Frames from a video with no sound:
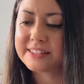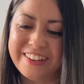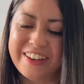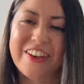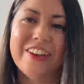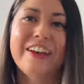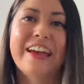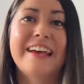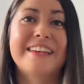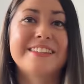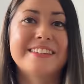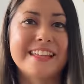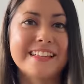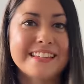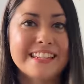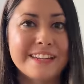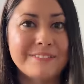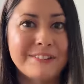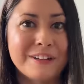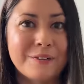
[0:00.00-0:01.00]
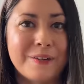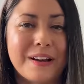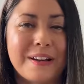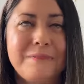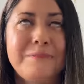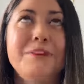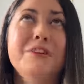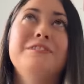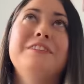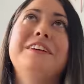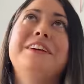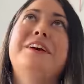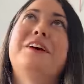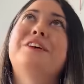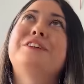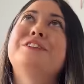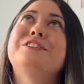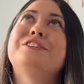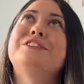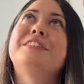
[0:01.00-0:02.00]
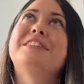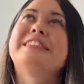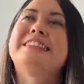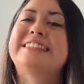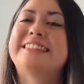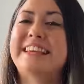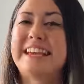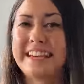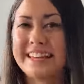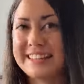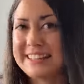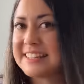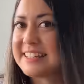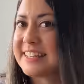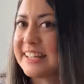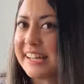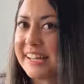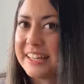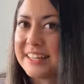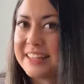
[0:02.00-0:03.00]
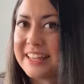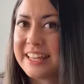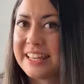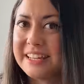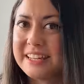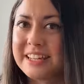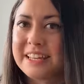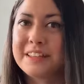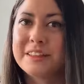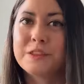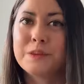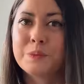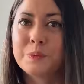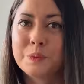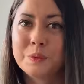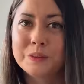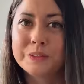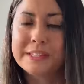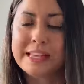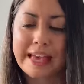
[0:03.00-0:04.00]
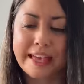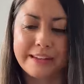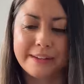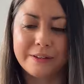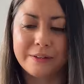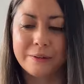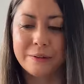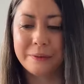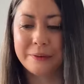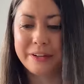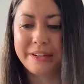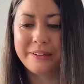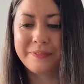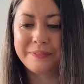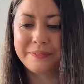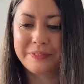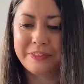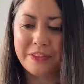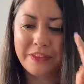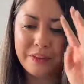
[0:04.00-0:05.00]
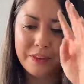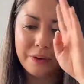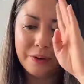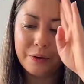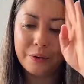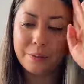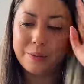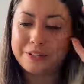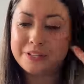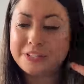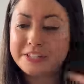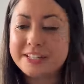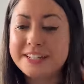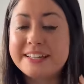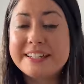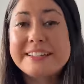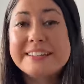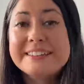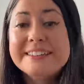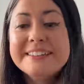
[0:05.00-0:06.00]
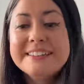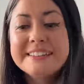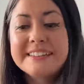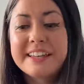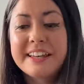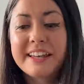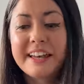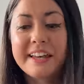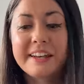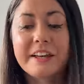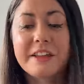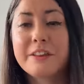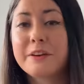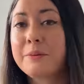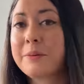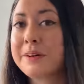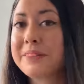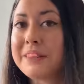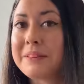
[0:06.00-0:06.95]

Okay, so that's number one. Moving on to the second yarn, then, in the wool category, which is another one